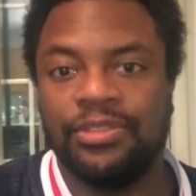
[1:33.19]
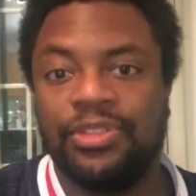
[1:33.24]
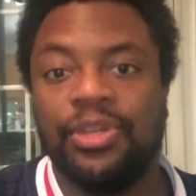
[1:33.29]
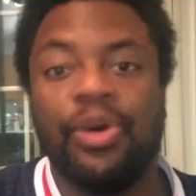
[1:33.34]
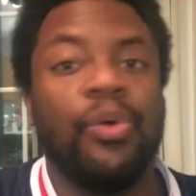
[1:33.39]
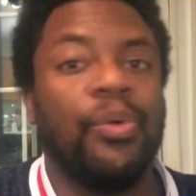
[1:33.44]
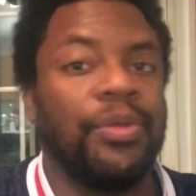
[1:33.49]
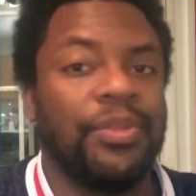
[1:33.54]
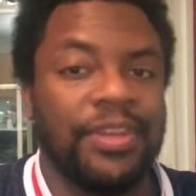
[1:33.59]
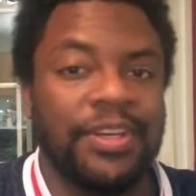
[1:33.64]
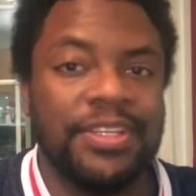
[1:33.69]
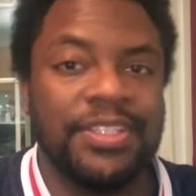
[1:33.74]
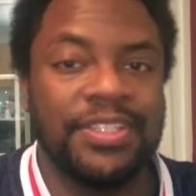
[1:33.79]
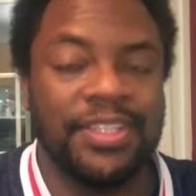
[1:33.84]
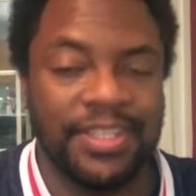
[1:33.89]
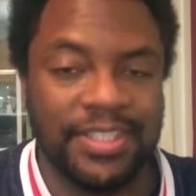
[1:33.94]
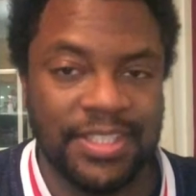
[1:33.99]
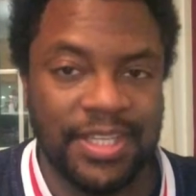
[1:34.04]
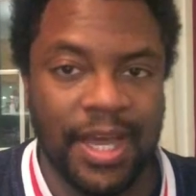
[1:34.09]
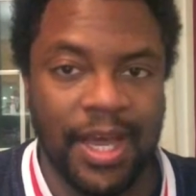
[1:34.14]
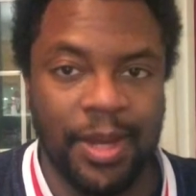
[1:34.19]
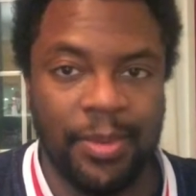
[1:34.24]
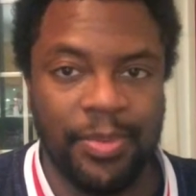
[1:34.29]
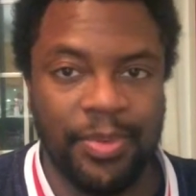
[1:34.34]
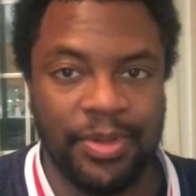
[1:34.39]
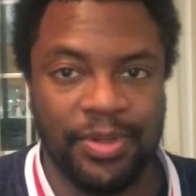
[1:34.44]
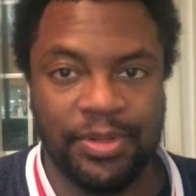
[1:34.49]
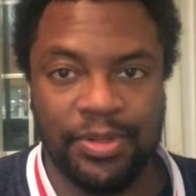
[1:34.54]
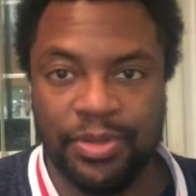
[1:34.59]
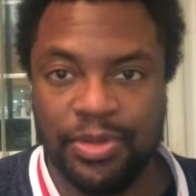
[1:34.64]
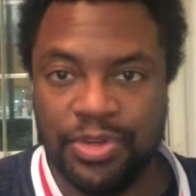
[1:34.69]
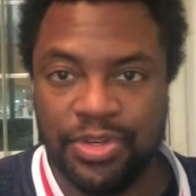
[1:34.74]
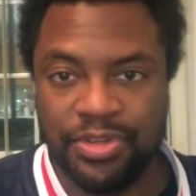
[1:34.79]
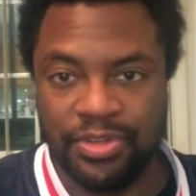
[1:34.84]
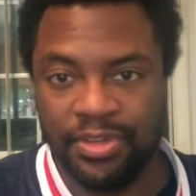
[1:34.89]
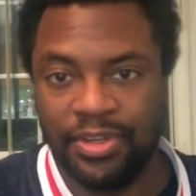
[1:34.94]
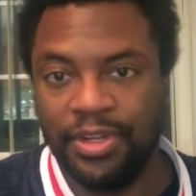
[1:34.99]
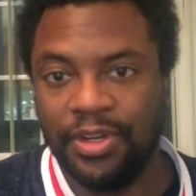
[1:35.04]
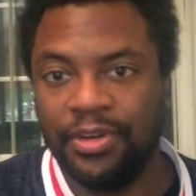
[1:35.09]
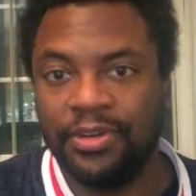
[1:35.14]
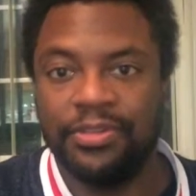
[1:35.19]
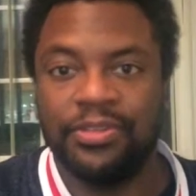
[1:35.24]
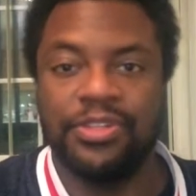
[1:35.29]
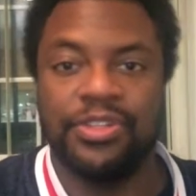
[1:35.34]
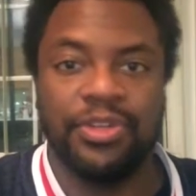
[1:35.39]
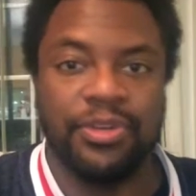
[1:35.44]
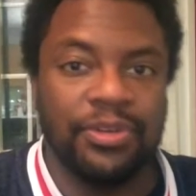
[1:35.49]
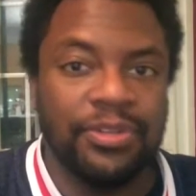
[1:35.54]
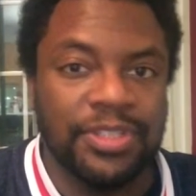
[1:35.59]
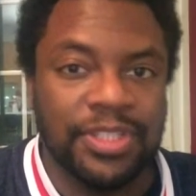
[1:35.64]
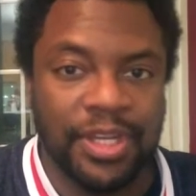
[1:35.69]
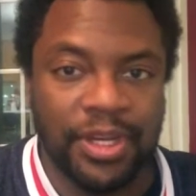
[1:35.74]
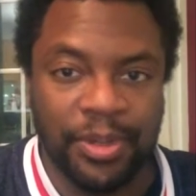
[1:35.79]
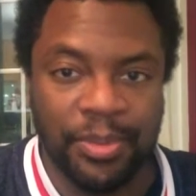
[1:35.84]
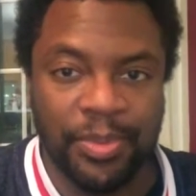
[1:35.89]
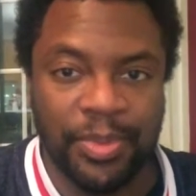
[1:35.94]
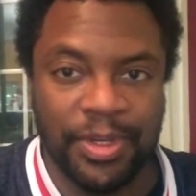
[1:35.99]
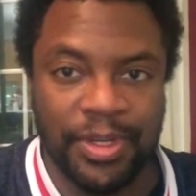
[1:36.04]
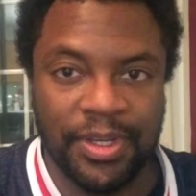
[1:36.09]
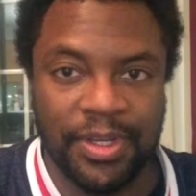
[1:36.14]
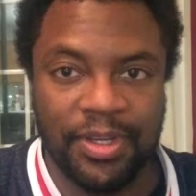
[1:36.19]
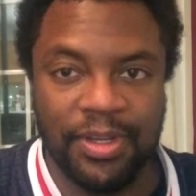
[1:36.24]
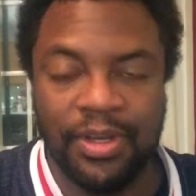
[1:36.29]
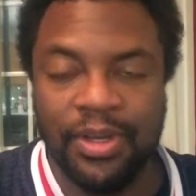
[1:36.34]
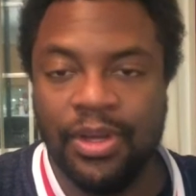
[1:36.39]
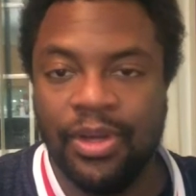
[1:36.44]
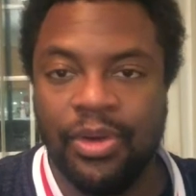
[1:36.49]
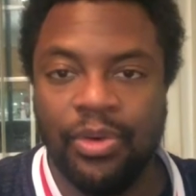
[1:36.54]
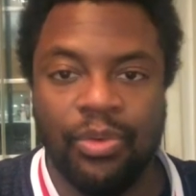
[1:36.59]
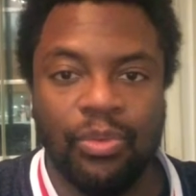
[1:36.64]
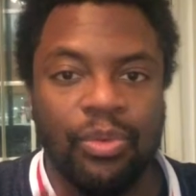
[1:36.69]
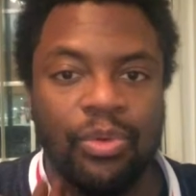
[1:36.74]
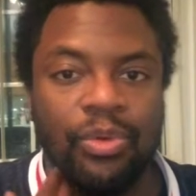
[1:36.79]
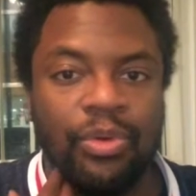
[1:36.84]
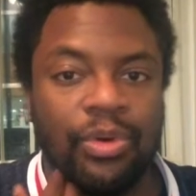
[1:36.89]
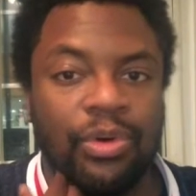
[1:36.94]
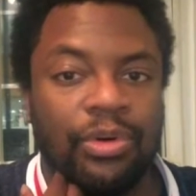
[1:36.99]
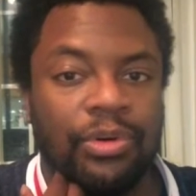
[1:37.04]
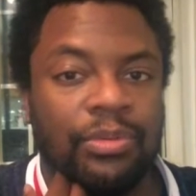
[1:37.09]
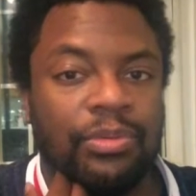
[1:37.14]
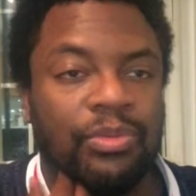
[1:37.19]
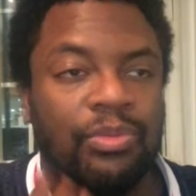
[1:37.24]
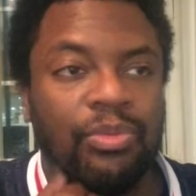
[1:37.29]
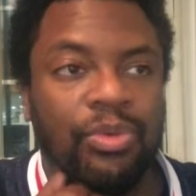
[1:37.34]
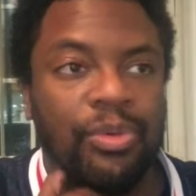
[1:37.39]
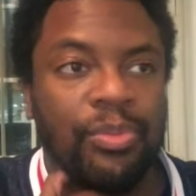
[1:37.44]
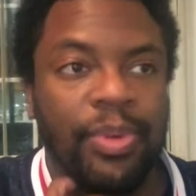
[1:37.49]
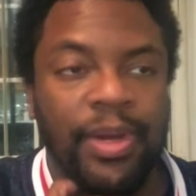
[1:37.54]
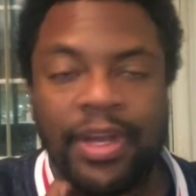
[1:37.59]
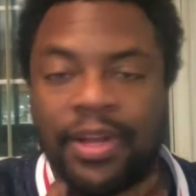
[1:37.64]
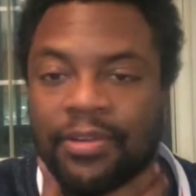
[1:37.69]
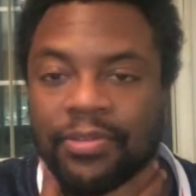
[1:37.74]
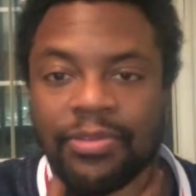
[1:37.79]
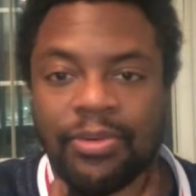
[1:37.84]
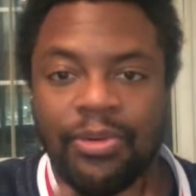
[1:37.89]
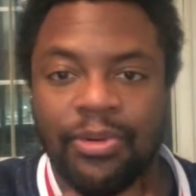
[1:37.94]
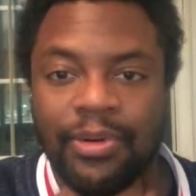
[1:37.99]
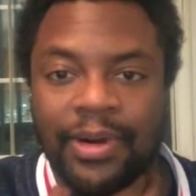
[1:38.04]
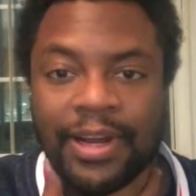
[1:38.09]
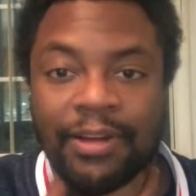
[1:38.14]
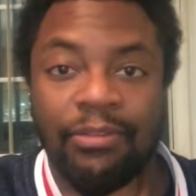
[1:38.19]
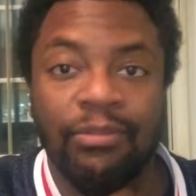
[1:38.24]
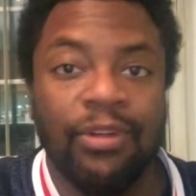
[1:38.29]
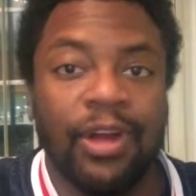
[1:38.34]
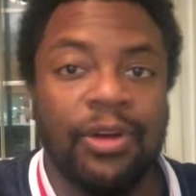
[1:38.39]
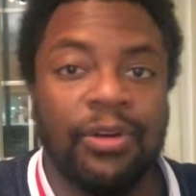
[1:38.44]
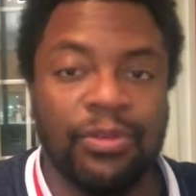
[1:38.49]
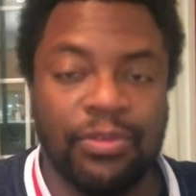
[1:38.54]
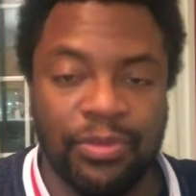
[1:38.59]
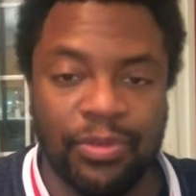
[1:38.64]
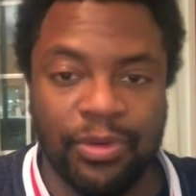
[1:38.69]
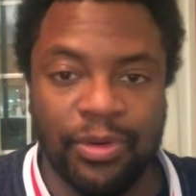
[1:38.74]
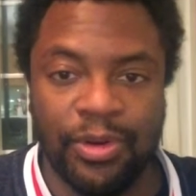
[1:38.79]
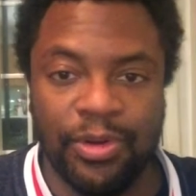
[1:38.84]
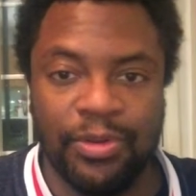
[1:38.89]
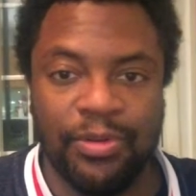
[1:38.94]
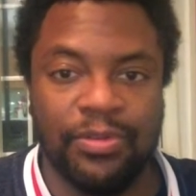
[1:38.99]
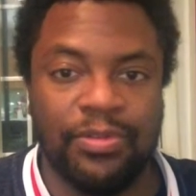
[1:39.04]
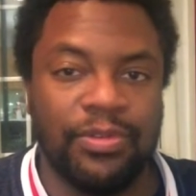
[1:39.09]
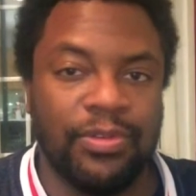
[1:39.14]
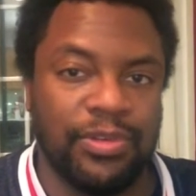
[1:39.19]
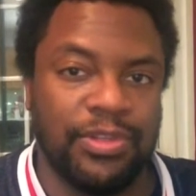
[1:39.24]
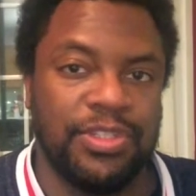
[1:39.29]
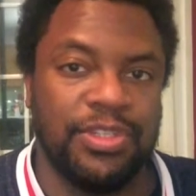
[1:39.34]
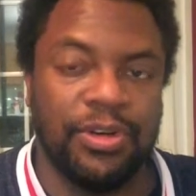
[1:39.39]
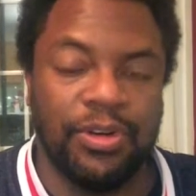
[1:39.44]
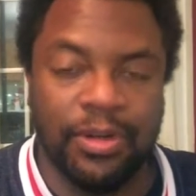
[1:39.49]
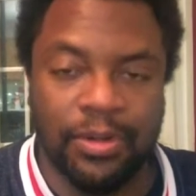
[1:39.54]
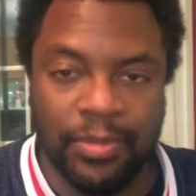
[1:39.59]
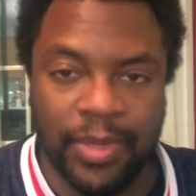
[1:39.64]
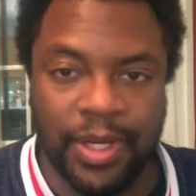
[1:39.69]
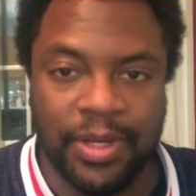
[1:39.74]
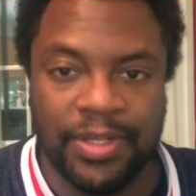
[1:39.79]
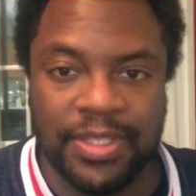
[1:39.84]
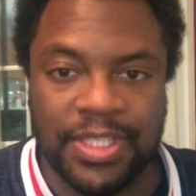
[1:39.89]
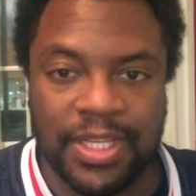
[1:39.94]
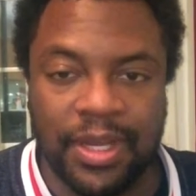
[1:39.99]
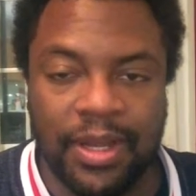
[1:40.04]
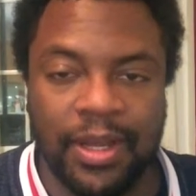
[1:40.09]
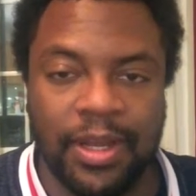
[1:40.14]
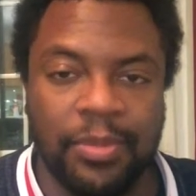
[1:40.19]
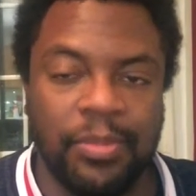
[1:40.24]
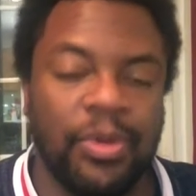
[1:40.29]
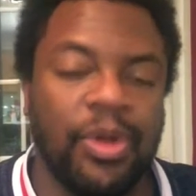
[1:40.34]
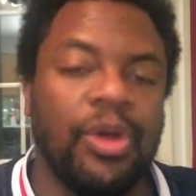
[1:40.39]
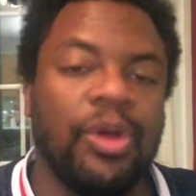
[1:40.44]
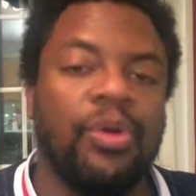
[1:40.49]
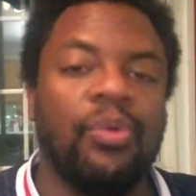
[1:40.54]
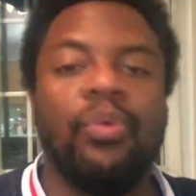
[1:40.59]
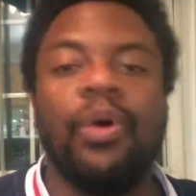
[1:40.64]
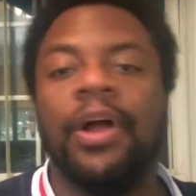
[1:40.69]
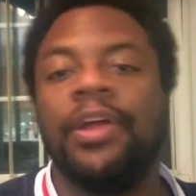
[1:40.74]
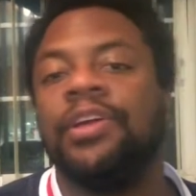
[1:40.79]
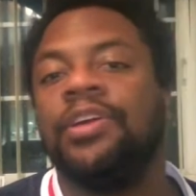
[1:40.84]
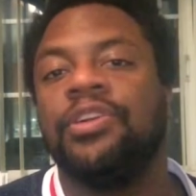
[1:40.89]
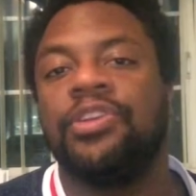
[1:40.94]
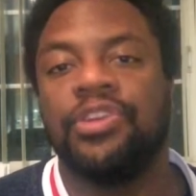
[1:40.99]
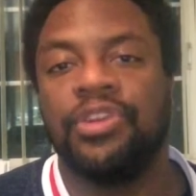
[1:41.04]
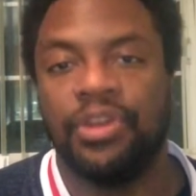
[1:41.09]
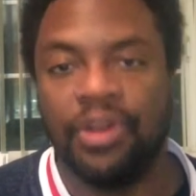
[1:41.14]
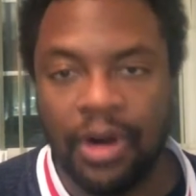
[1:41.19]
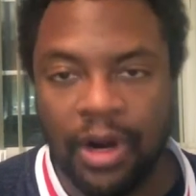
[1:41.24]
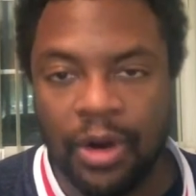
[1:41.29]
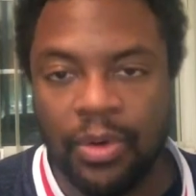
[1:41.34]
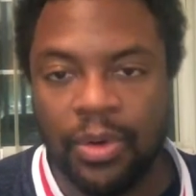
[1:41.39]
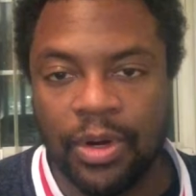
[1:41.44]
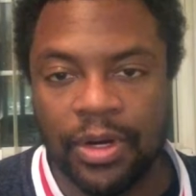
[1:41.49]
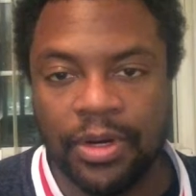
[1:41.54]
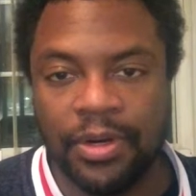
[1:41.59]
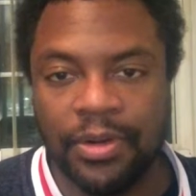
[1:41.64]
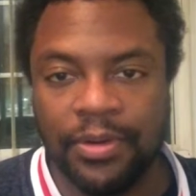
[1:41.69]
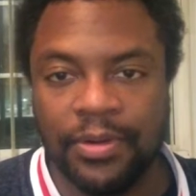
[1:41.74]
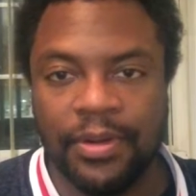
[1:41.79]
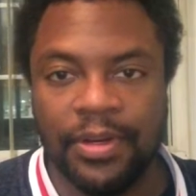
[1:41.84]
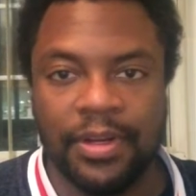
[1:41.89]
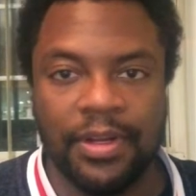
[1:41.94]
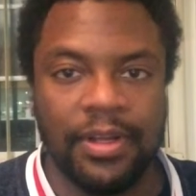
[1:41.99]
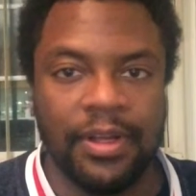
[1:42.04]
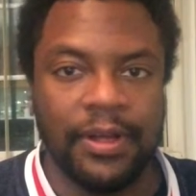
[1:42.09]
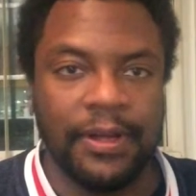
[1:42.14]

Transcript: So when these things happen, usually your insurance company will pay for a rental for you for a certain amount of time while you get your car worked on.